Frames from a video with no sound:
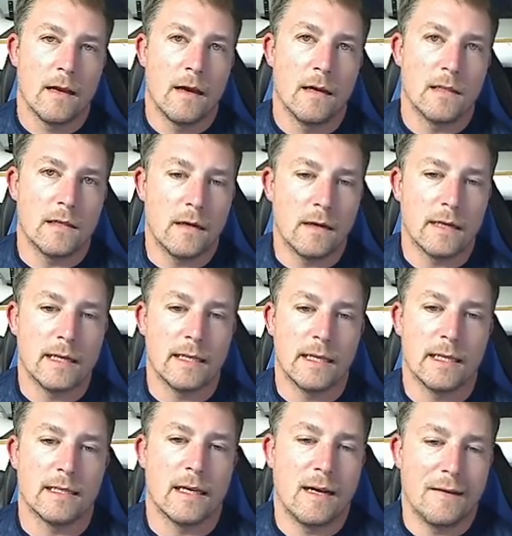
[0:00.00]
a target
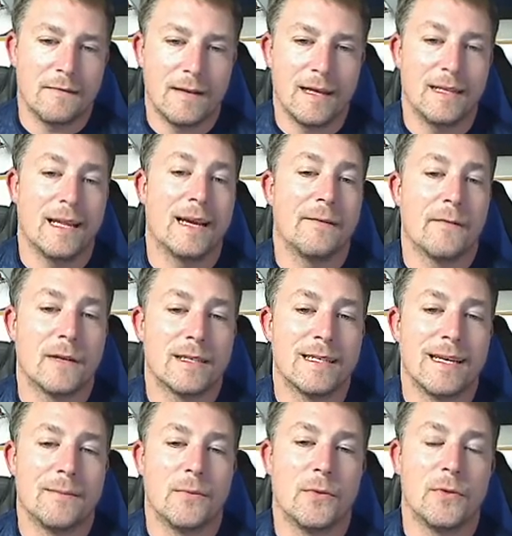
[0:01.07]
that's offline. Like, for
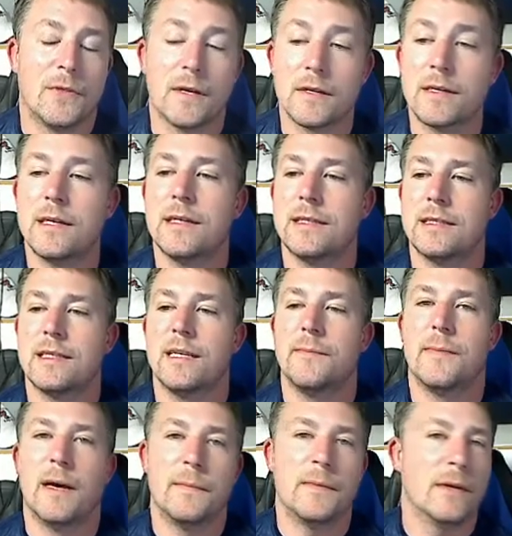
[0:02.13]
example, they're gonna slip
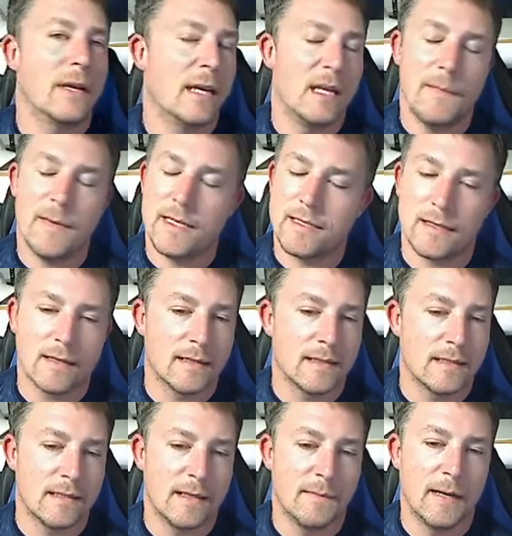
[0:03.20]
up. Your enemies are gonna
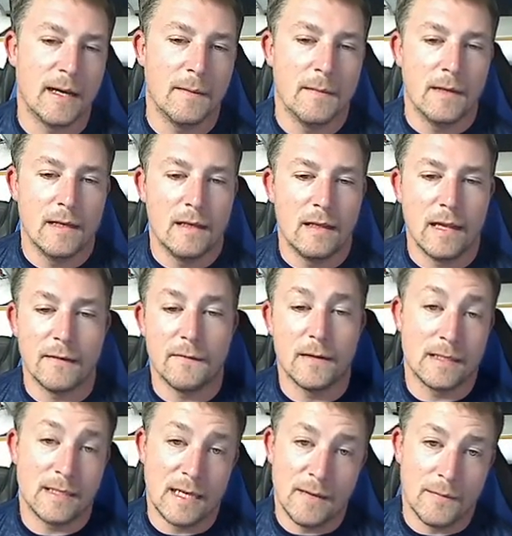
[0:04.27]
slip up. Like, for
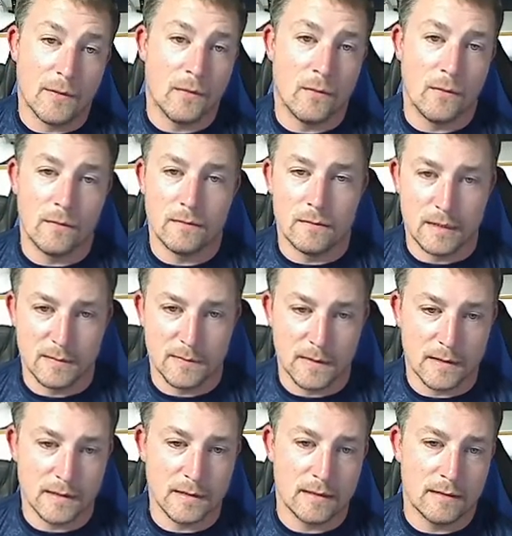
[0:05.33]
example, this
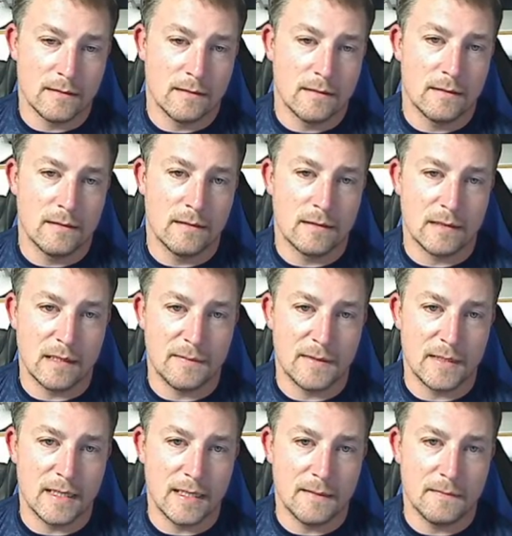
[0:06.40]
person slipped
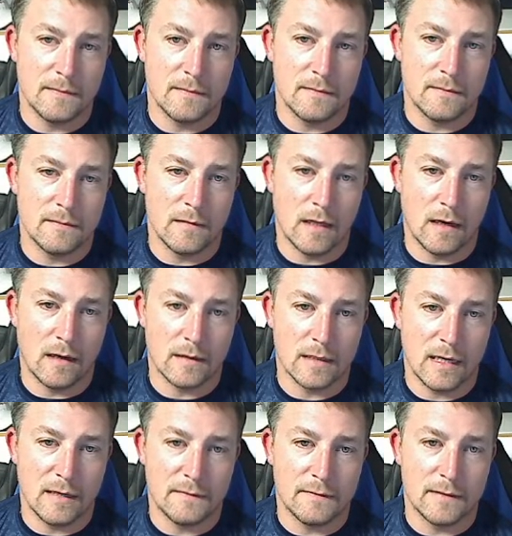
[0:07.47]
up, logged
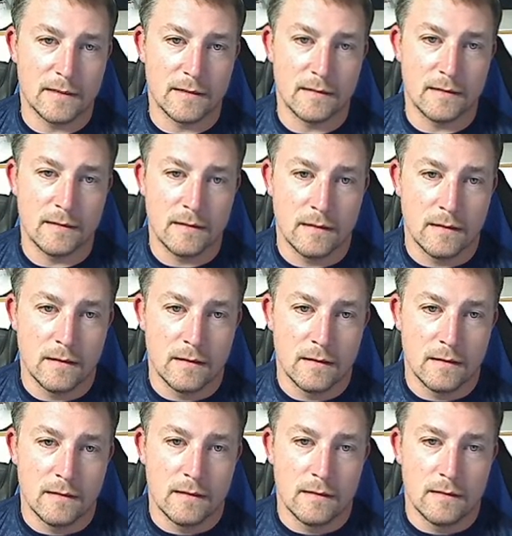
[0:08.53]
off in
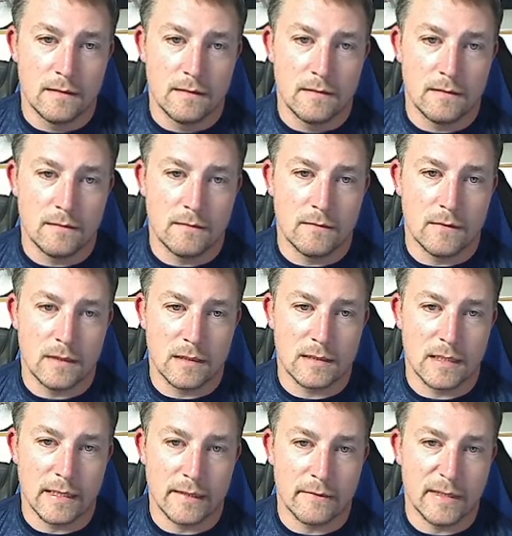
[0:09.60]
what looks
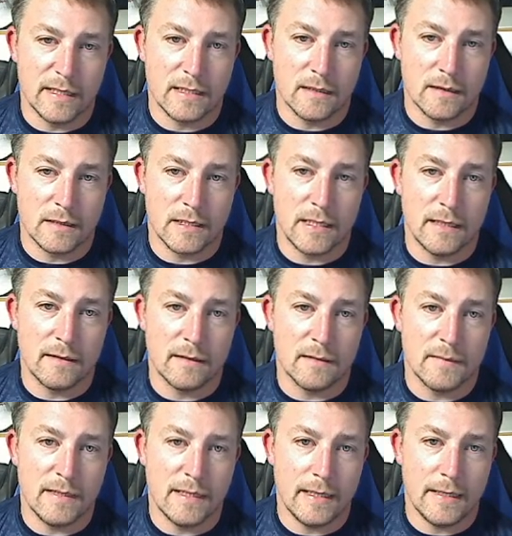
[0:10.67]
like research gear to
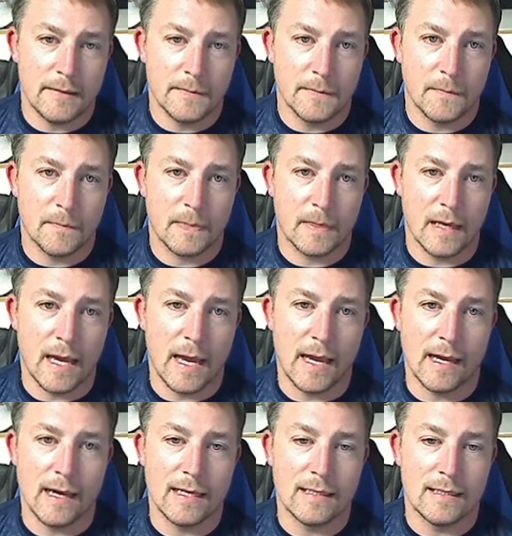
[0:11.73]
me,
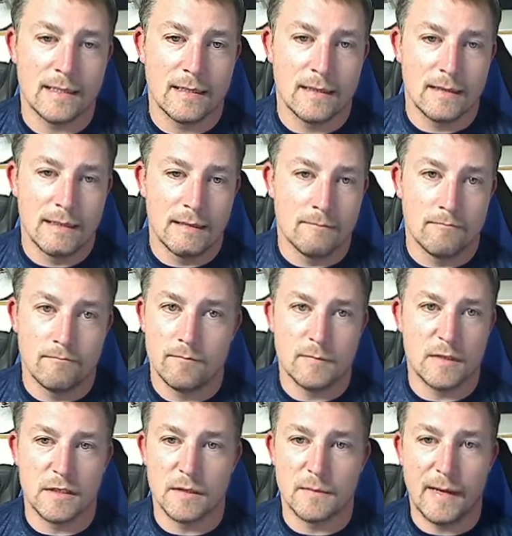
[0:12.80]
and
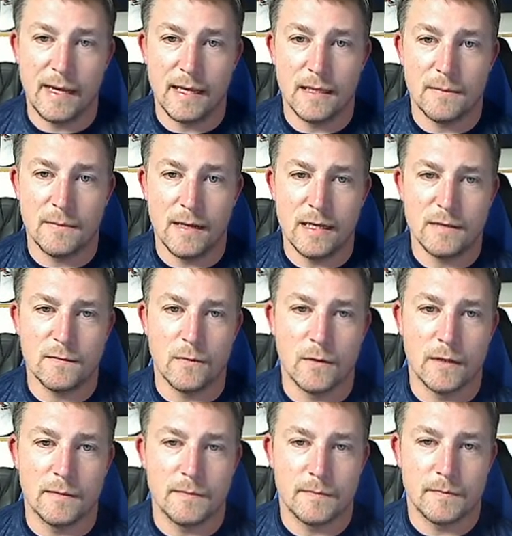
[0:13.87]
they're paying the price
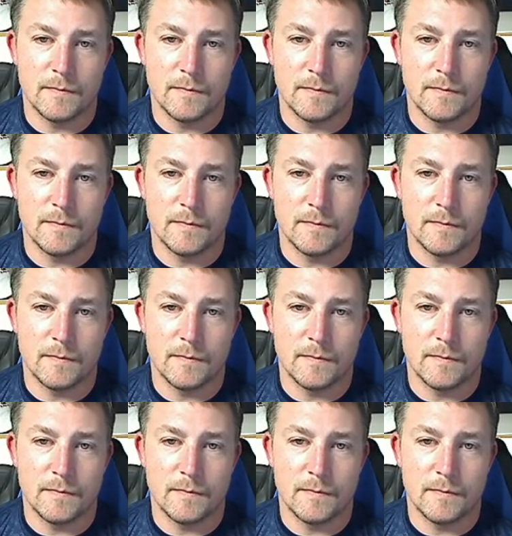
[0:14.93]
for it.